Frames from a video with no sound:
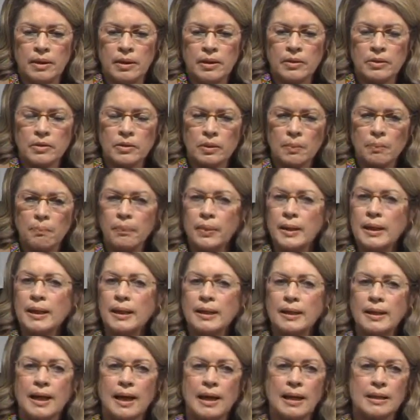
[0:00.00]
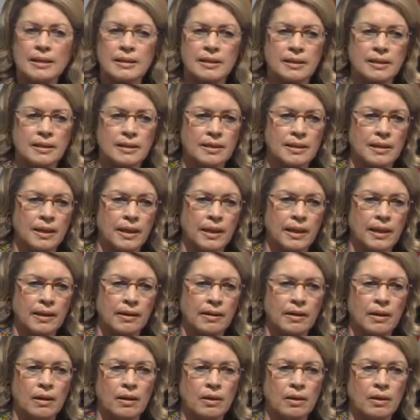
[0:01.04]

there's a big analysis saying,